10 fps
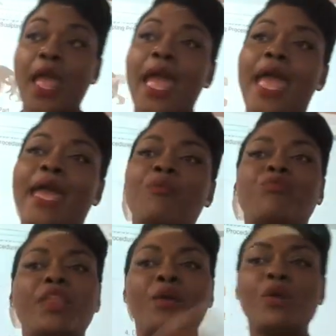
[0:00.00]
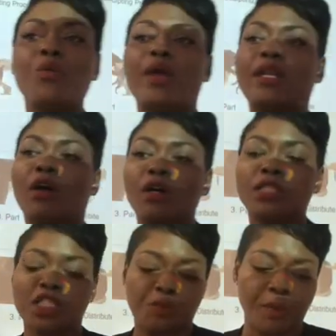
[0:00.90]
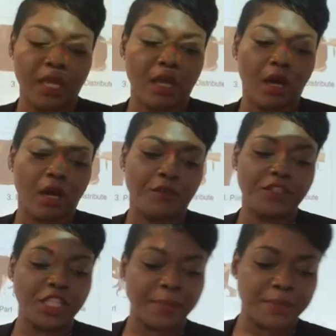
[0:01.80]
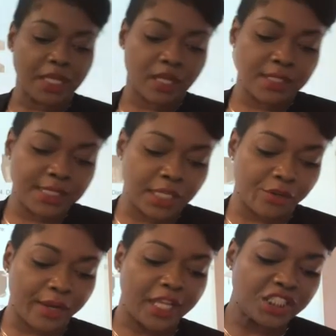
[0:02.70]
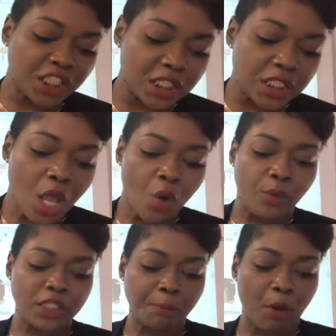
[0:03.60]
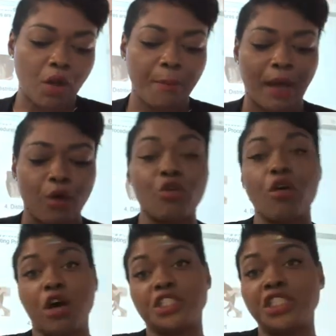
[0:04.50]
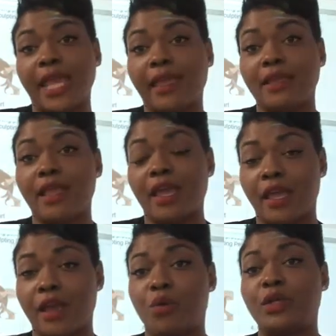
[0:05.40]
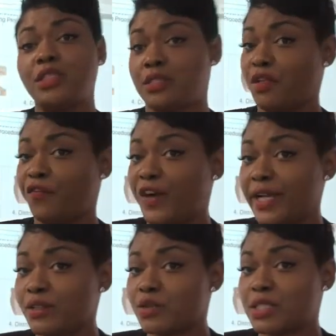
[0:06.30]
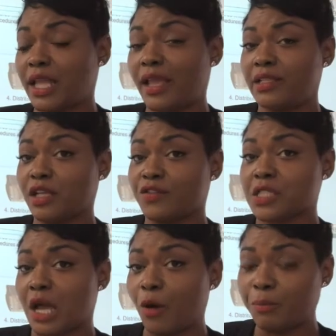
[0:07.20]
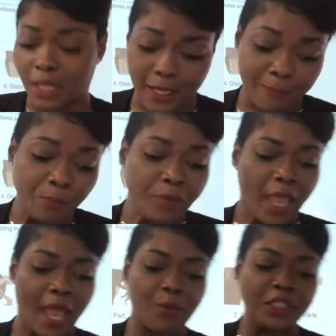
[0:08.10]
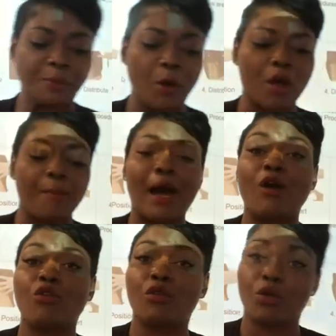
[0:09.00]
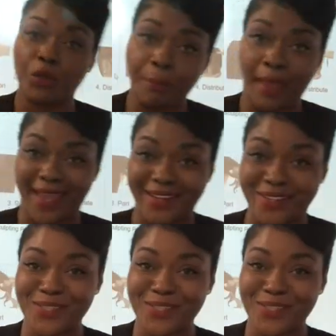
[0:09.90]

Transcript: And then we went on to speak of tips and considerations. We spoke about cross-checking the hair, which is the final stage of sculpting, and we spoke about growth patterns,